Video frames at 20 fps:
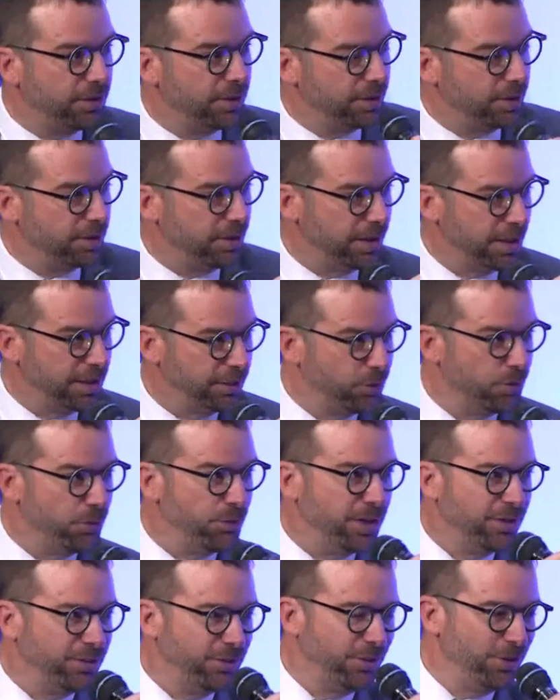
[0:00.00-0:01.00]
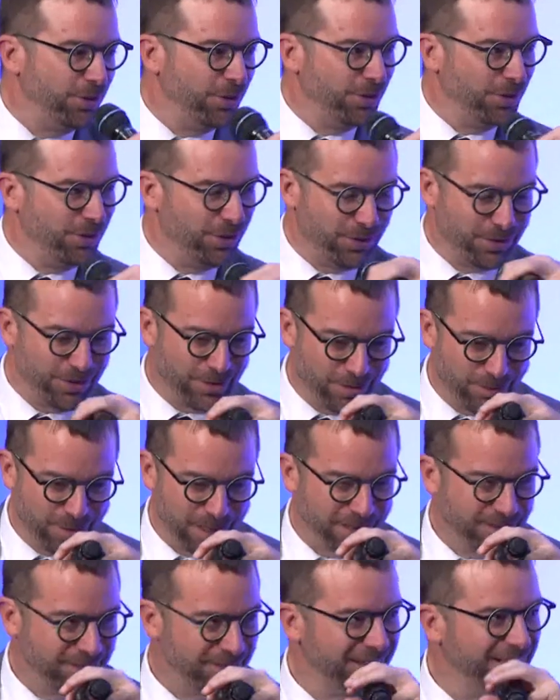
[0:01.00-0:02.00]
uh, at a fast uh,
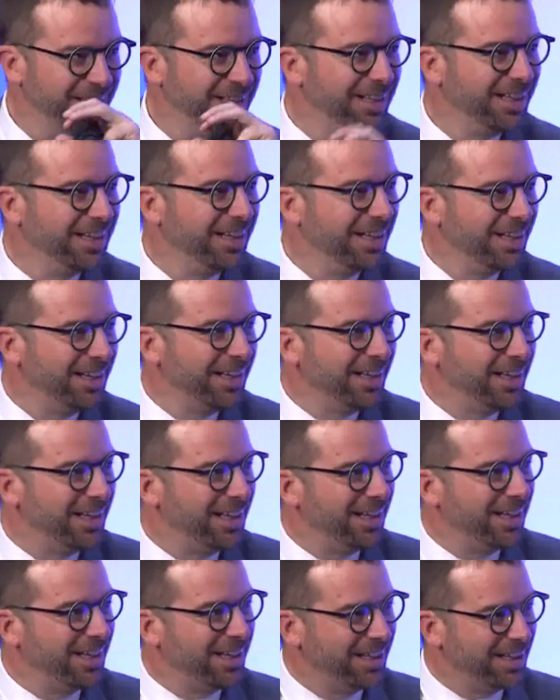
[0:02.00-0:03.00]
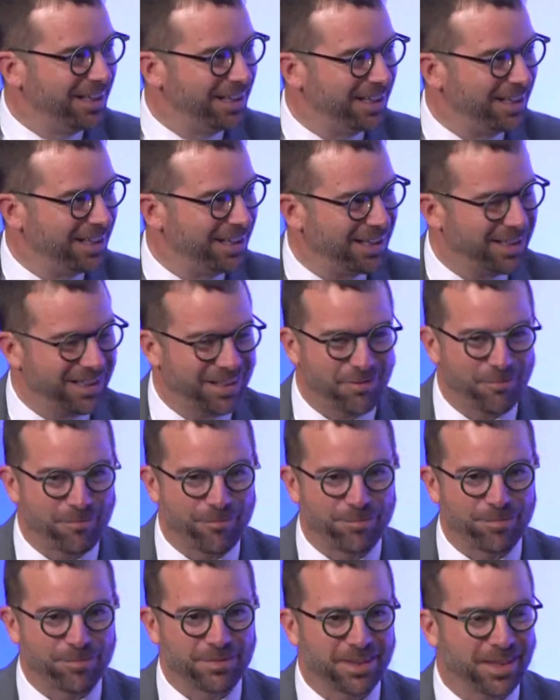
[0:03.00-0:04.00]
pace? Well, I
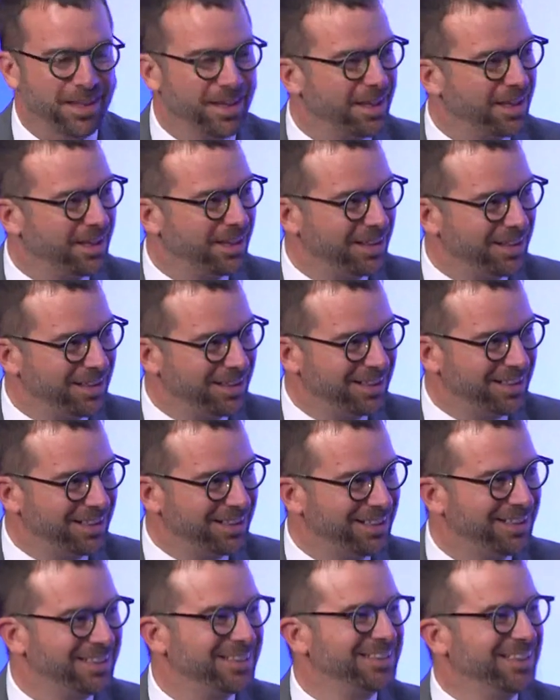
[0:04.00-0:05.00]
would love to have a tip.